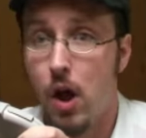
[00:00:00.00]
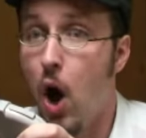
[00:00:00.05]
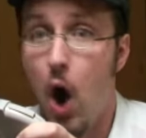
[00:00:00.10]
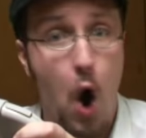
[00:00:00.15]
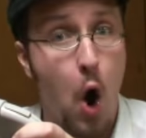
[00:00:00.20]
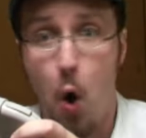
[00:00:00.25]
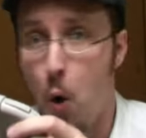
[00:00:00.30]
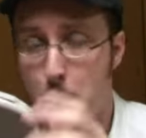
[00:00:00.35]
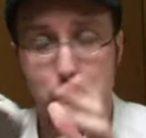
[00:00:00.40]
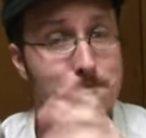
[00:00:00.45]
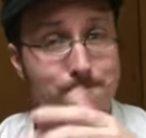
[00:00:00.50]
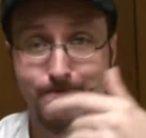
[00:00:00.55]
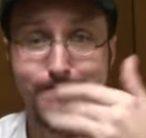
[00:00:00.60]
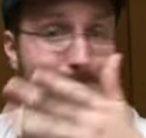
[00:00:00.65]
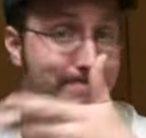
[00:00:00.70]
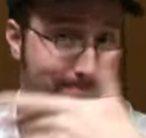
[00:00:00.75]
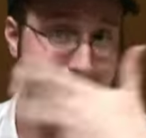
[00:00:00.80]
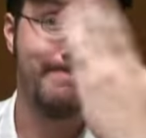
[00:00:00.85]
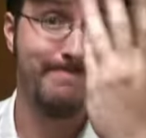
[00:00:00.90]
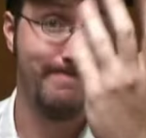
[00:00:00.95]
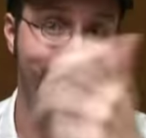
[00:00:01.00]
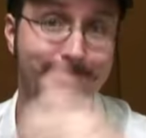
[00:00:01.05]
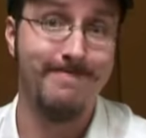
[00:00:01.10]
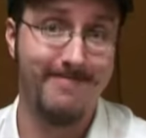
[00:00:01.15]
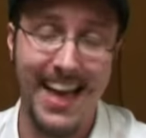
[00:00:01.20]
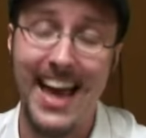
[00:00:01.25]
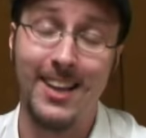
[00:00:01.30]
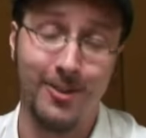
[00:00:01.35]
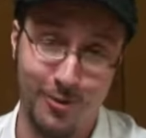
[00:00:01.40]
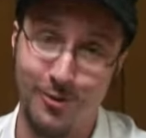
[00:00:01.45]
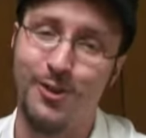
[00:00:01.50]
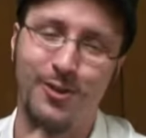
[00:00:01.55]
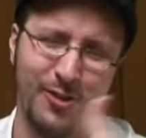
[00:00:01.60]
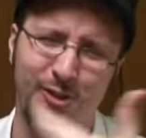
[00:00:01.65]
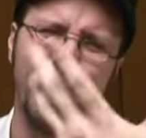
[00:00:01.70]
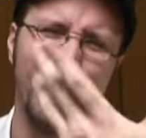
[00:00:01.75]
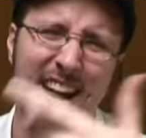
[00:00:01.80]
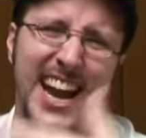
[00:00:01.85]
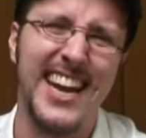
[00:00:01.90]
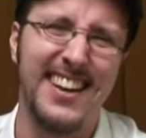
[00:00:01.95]
Oh, that's just
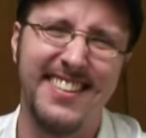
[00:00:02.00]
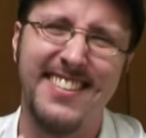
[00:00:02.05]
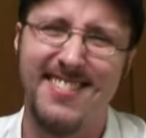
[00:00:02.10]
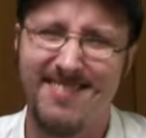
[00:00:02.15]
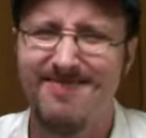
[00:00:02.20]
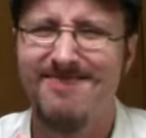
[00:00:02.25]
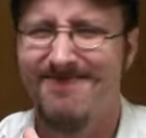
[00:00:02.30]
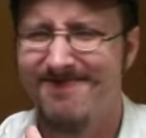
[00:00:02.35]
great.